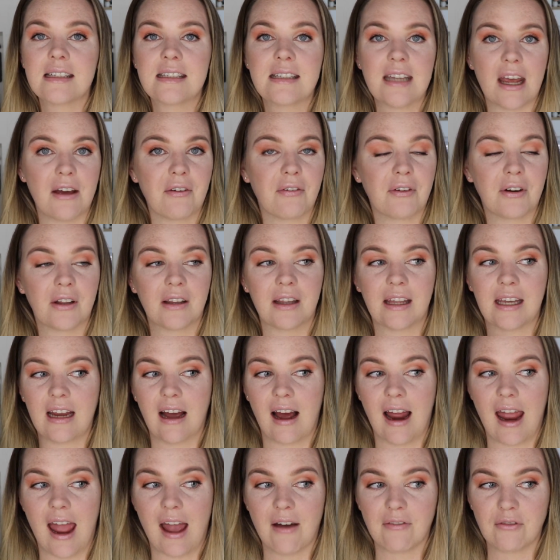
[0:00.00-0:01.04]
Definitely,
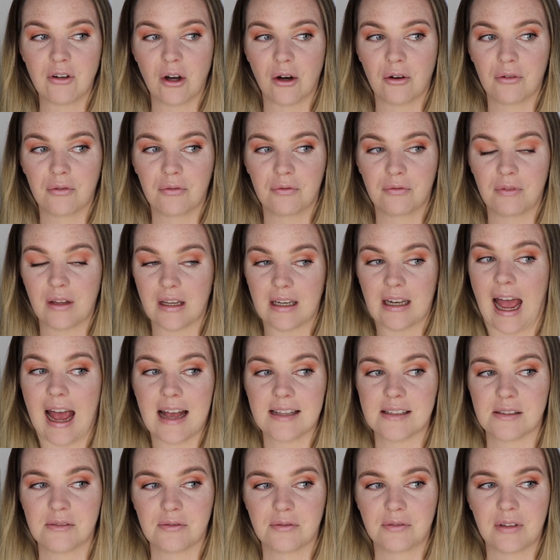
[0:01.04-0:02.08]
I have not, it
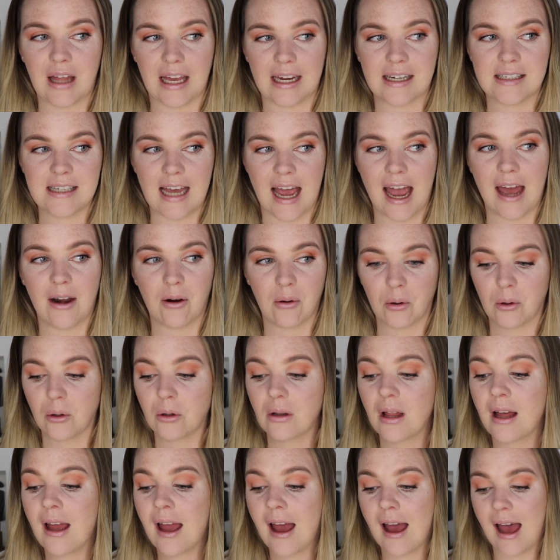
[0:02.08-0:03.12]
hasn't flaked at
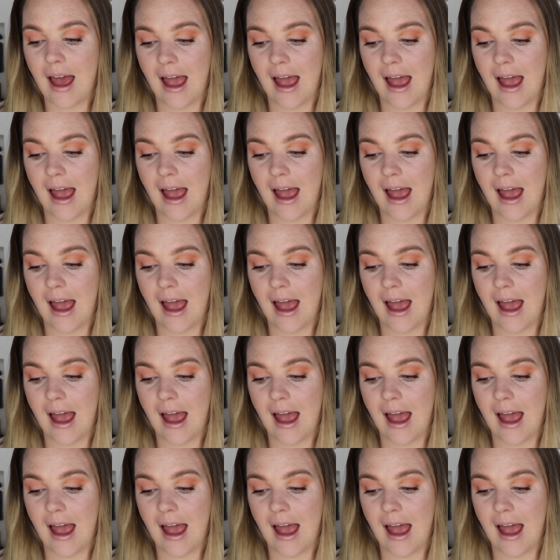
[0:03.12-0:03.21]
all.